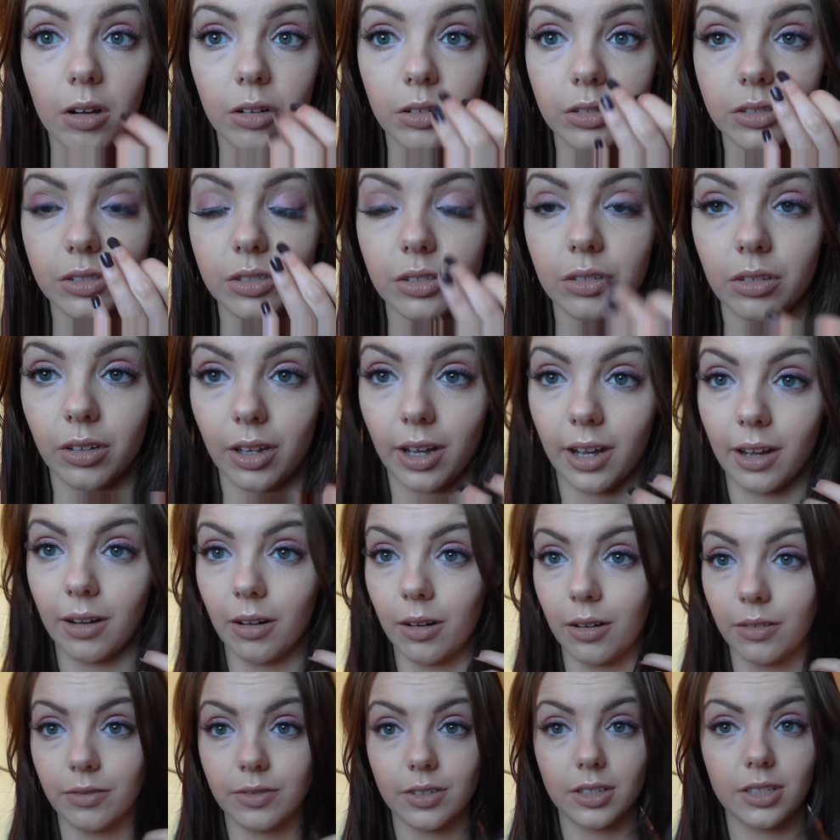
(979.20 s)
I'll sort that
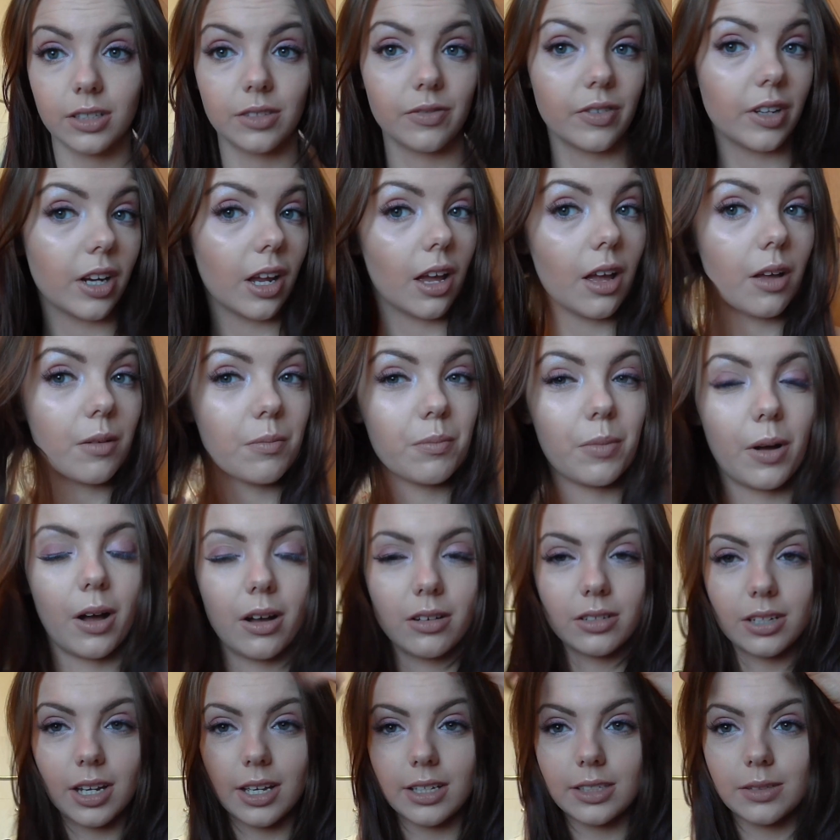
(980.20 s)
out after this video, but
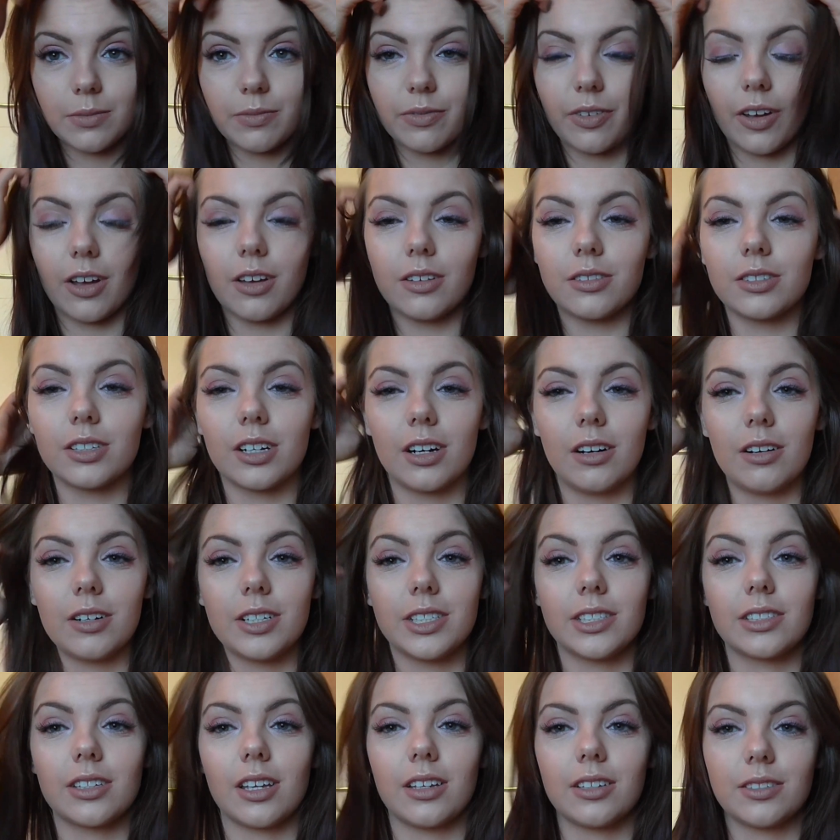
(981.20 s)
I'll take some photos and I'll
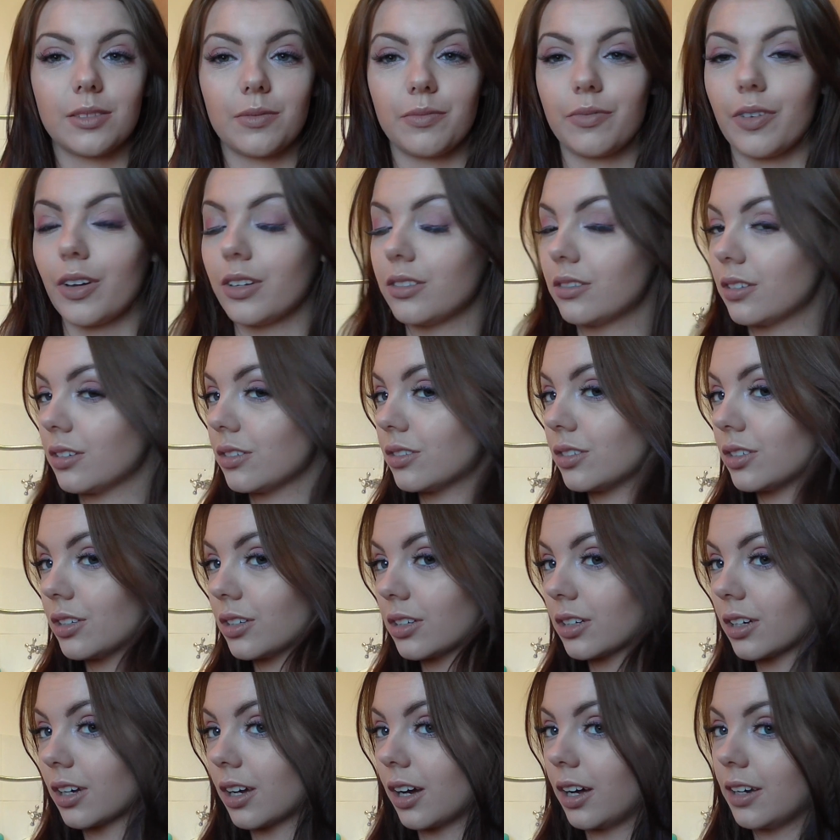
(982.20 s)
insert some photos
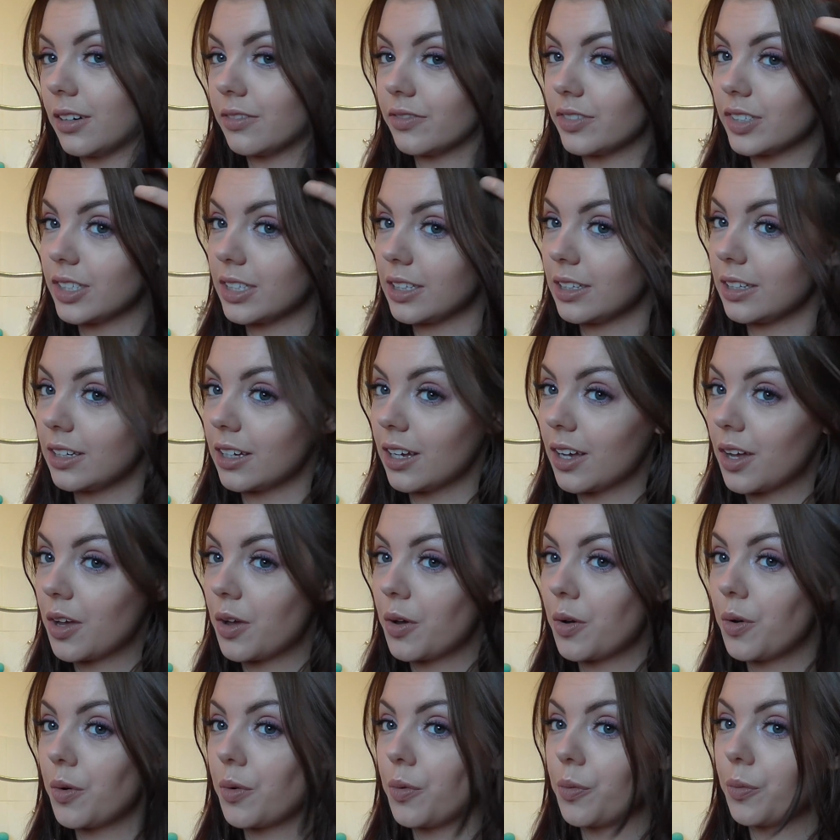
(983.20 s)
so you can kind of see
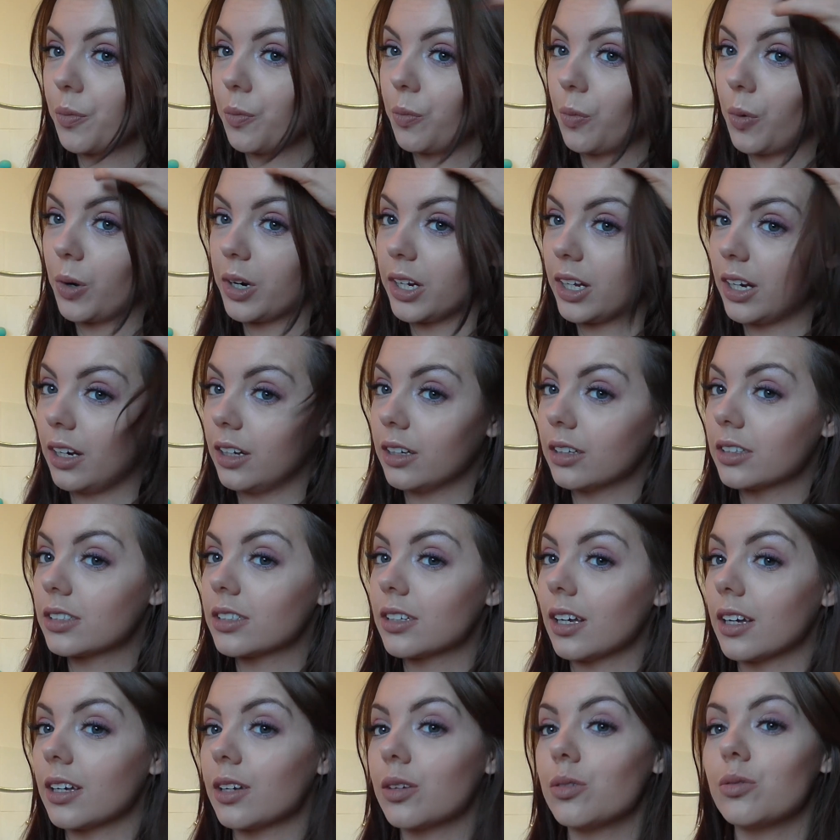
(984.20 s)
what it
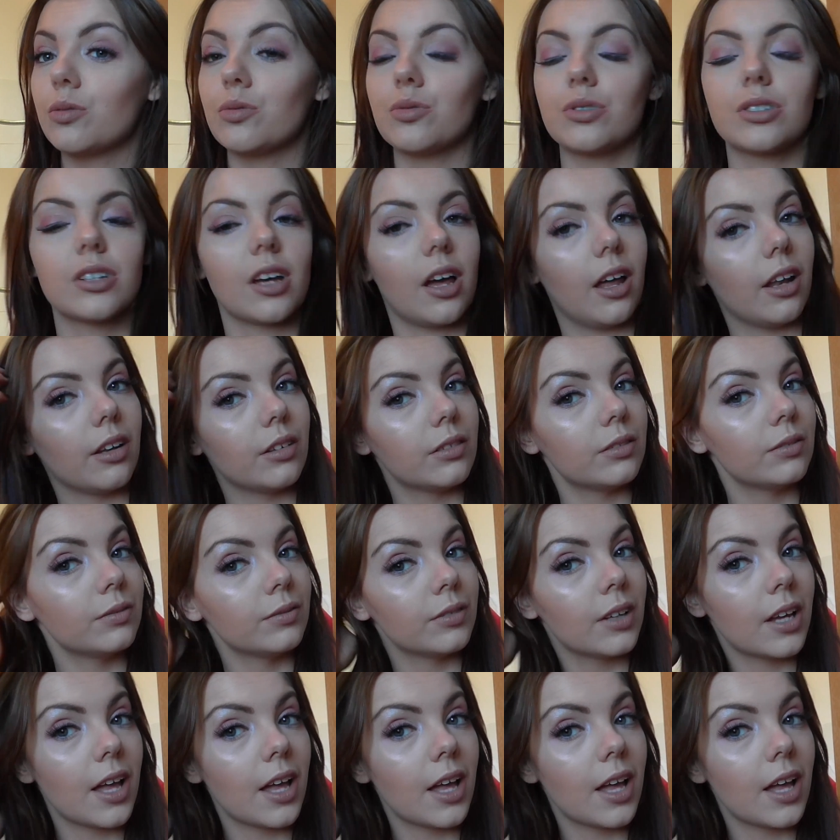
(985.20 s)
looks like all done.